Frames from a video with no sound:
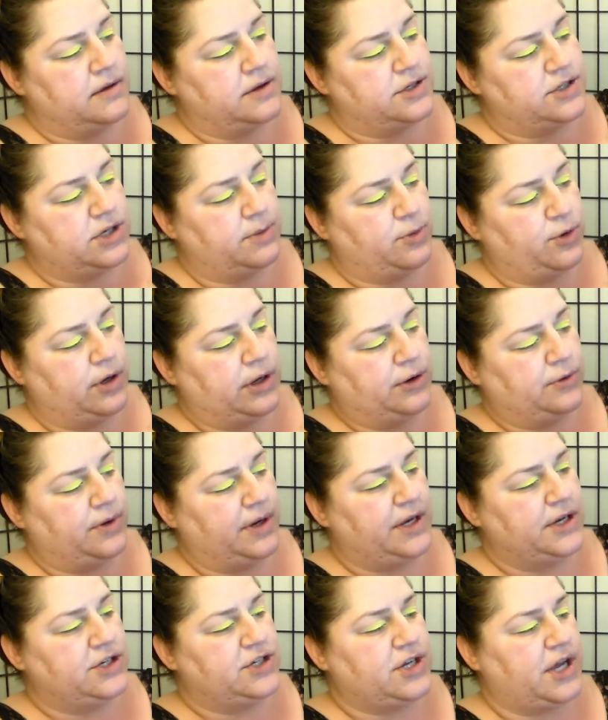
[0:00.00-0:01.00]
shimmery
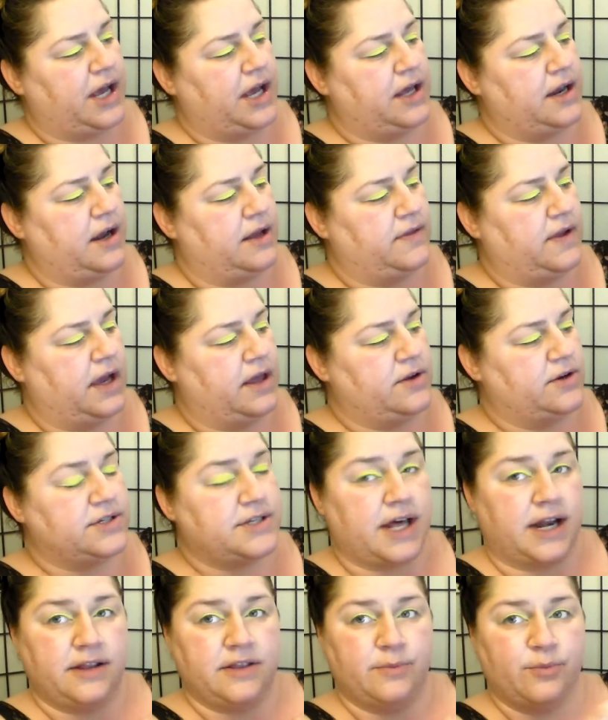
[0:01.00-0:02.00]
green shade on the other
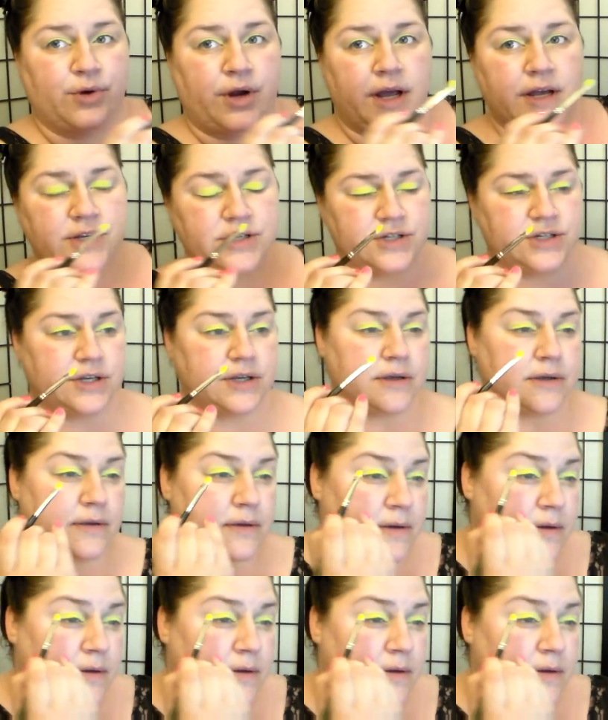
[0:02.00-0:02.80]
side of the brush